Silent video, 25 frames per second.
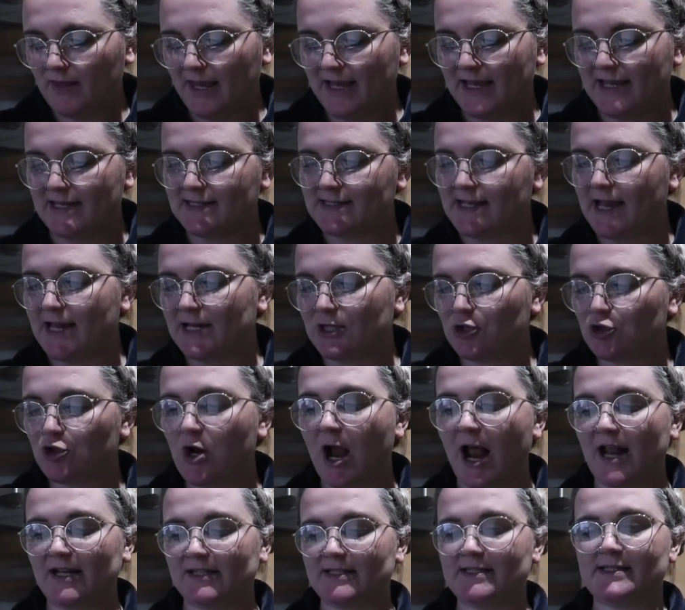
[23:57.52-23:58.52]
is a
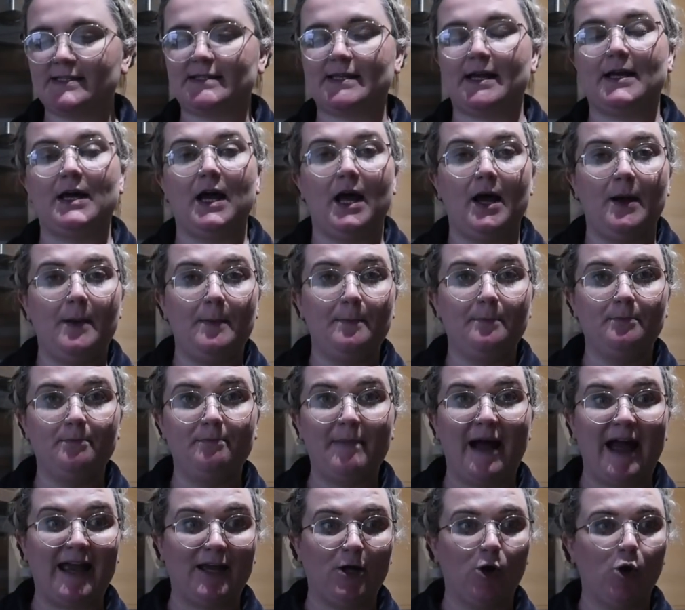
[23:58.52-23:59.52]
trans uh,
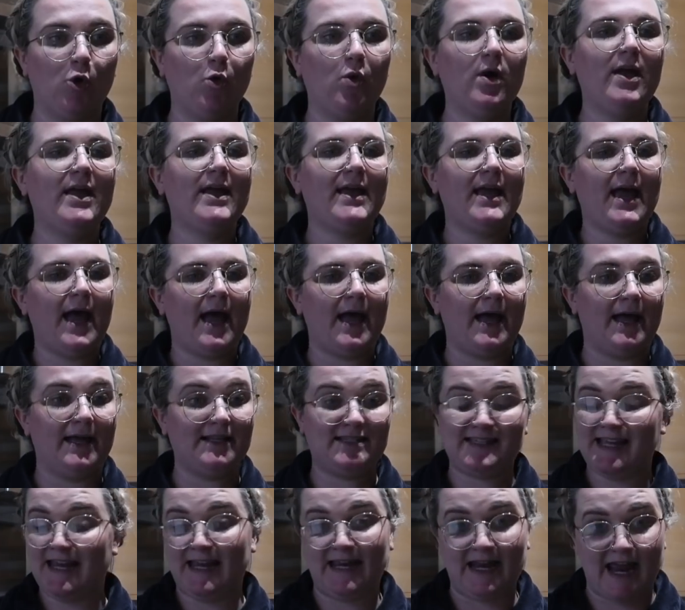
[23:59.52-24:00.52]
male
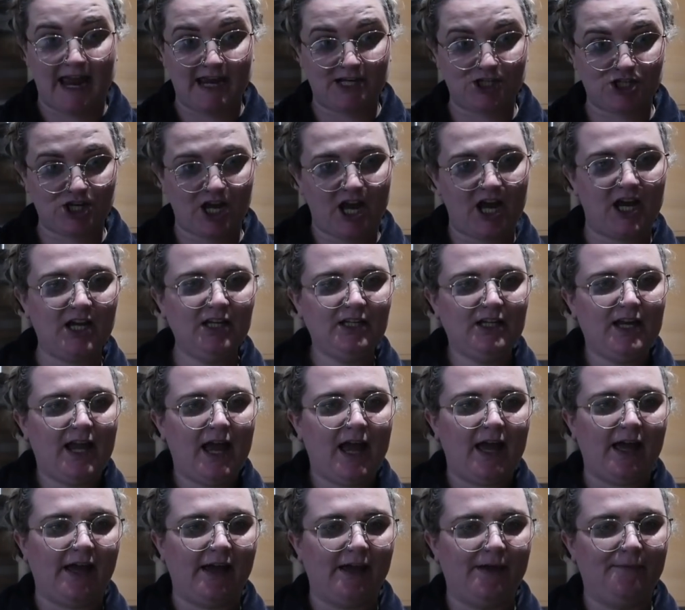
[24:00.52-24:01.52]
uh, teenager
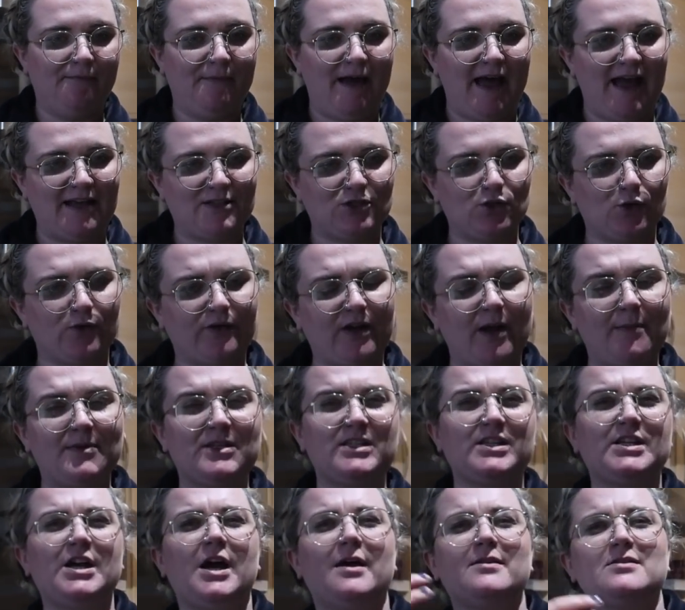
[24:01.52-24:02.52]
um, and sort of
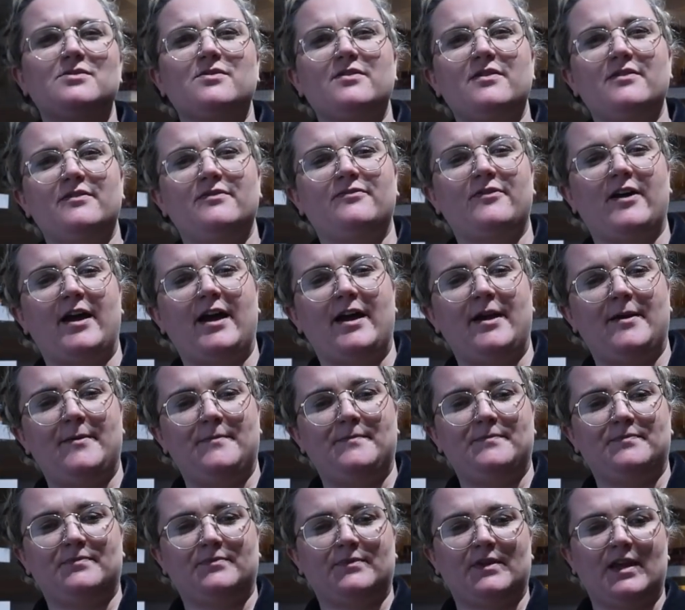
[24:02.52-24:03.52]
coming to terms with
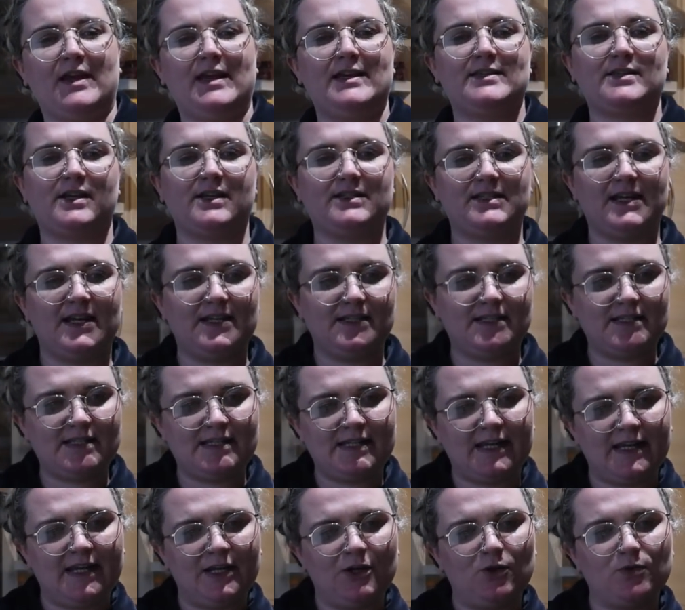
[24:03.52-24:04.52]
um, his
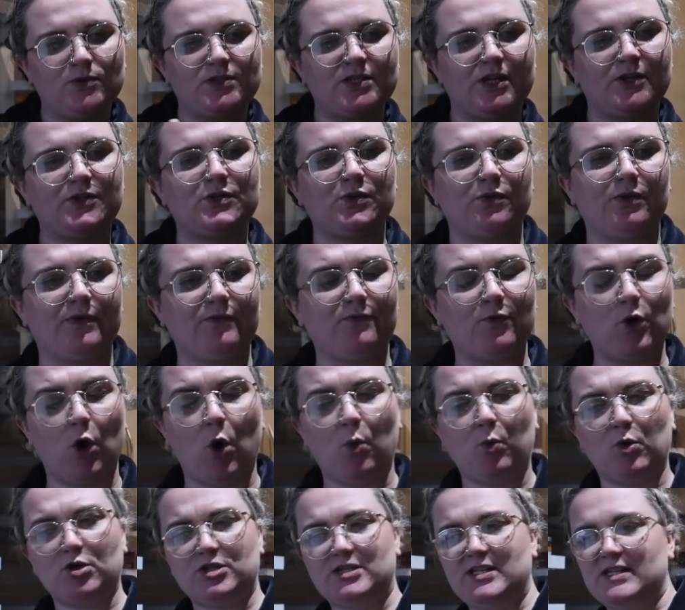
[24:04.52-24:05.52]
identity and also sort of
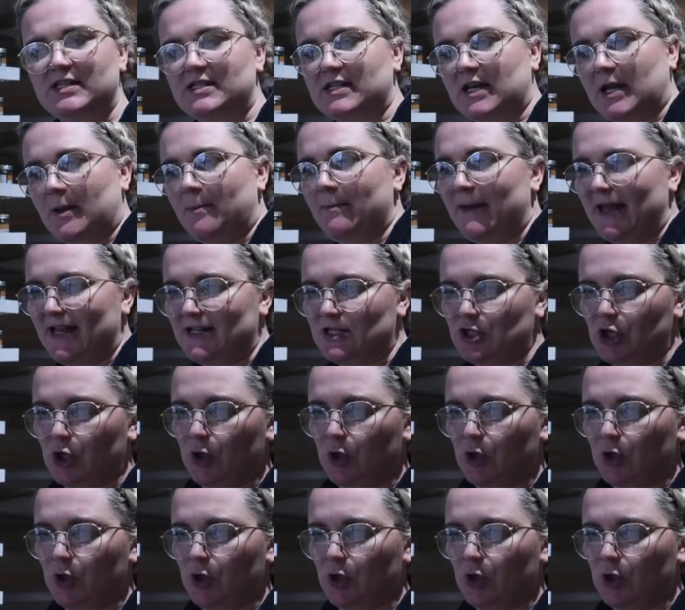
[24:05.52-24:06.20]
not wanting to commit